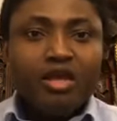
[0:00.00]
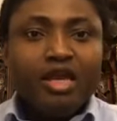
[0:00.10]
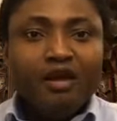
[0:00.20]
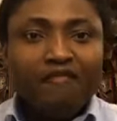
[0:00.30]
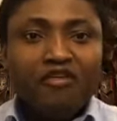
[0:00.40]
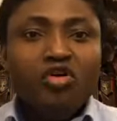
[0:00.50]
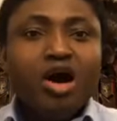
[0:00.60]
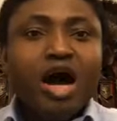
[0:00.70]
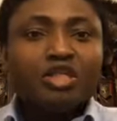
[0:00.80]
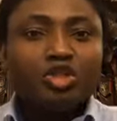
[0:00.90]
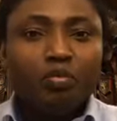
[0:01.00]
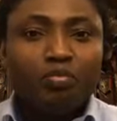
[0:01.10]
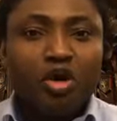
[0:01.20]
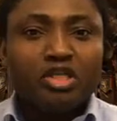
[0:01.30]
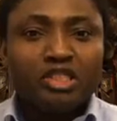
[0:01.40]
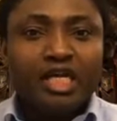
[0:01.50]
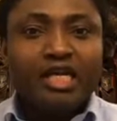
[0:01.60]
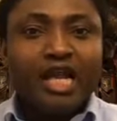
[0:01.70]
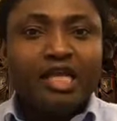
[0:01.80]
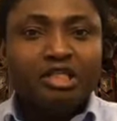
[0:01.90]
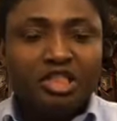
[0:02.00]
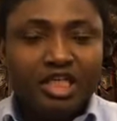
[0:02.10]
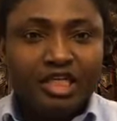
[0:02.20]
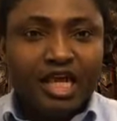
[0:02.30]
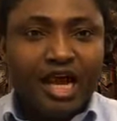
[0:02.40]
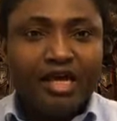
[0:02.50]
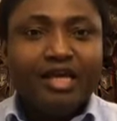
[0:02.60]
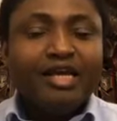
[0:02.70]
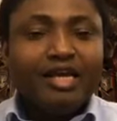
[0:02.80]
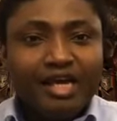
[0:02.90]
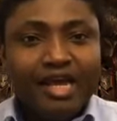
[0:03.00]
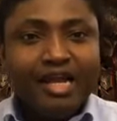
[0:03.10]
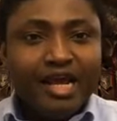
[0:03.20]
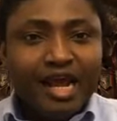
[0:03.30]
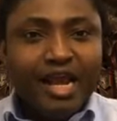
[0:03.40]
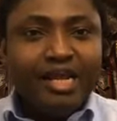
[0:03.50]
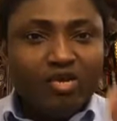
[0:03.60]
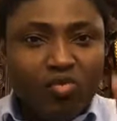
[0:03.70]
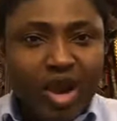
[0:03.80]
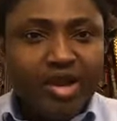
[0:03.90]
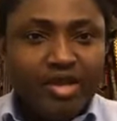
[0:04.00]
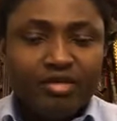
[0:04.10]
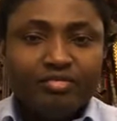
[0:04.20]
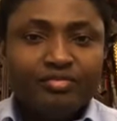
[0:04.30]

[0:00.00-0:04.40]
If you are supporting Nigeria in any way,